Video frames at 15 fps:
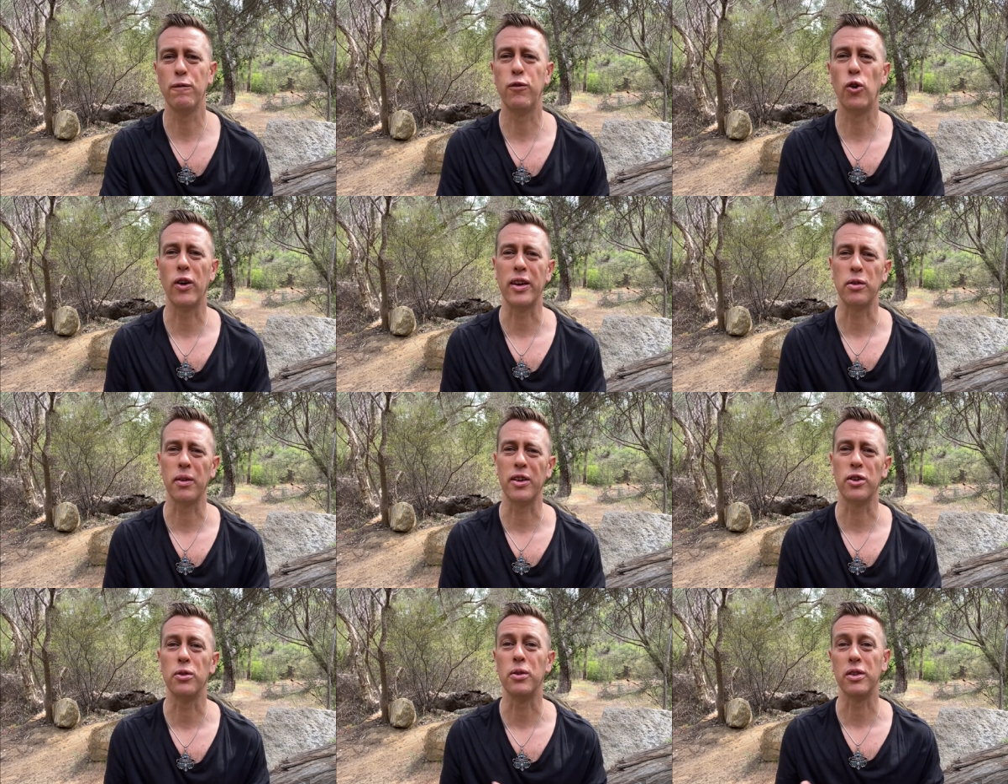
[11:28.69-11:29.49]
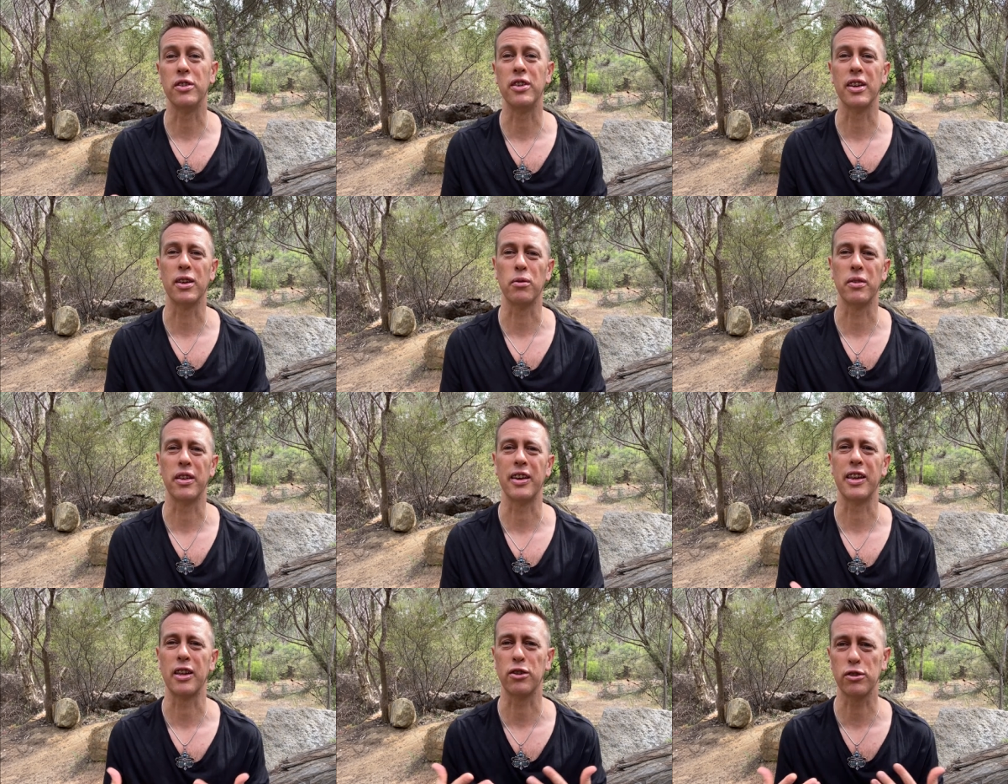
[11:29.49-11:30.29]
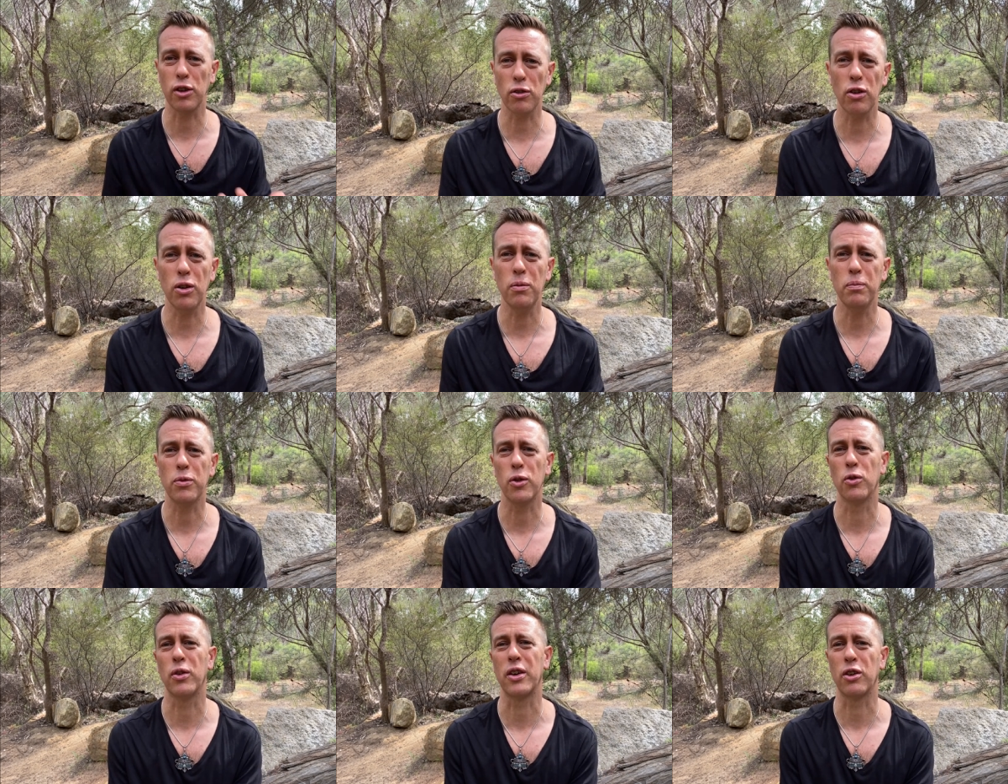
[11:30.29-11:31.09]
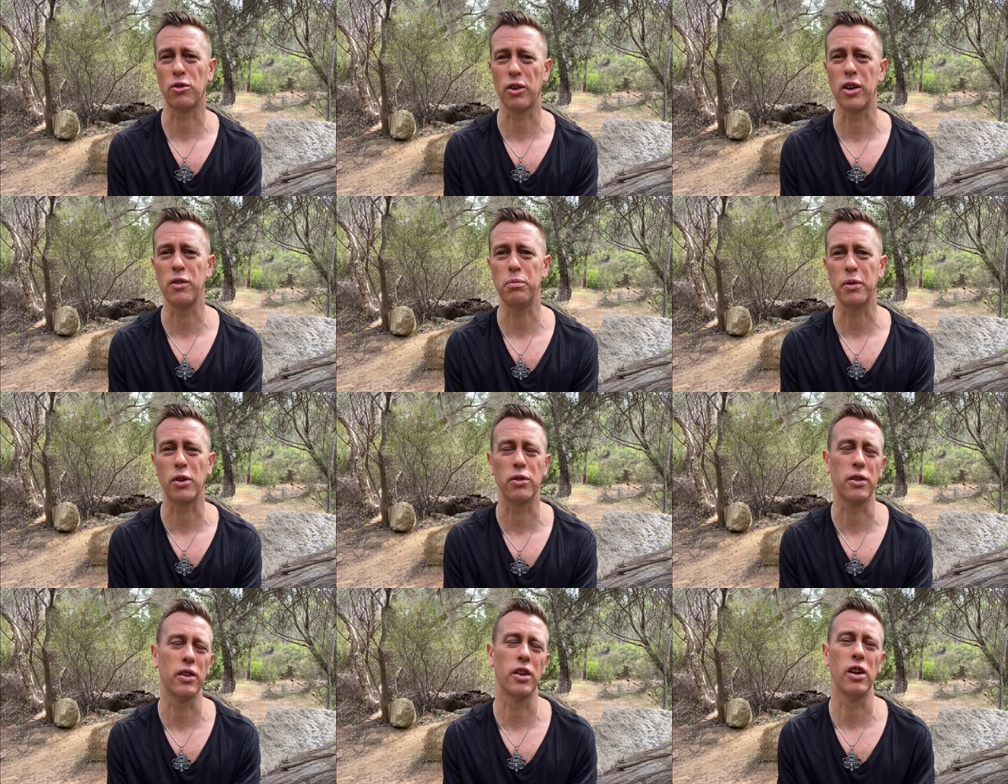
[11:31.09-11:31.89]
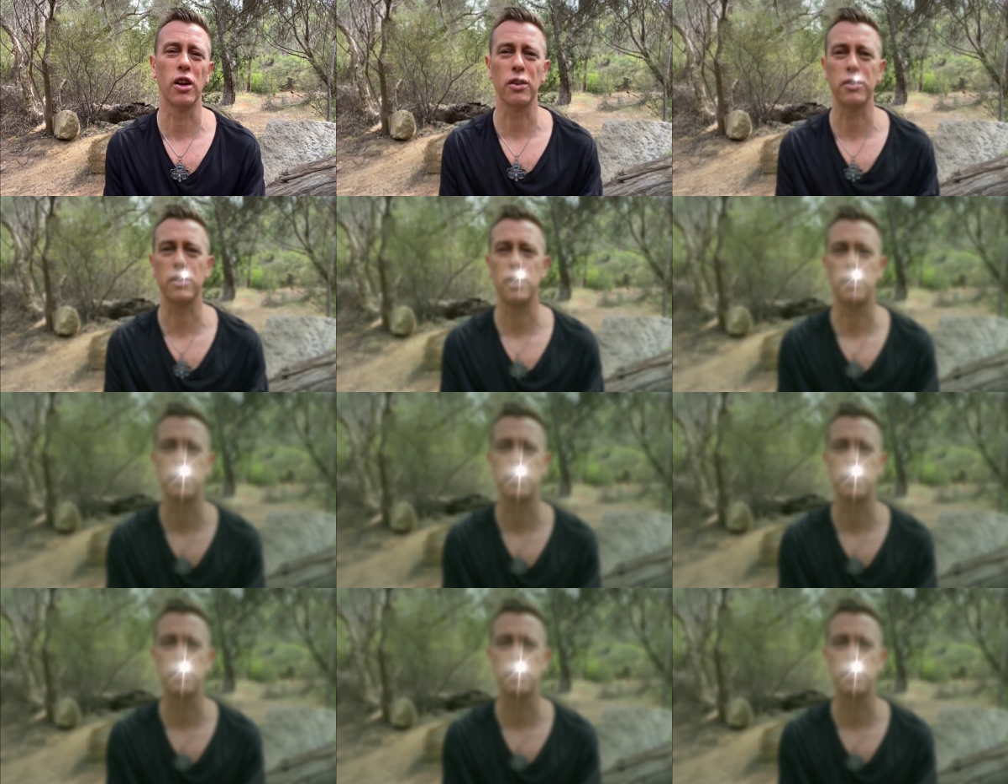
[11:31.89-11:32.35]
for anyone who is dealing with any sorrow or any grief because of the loss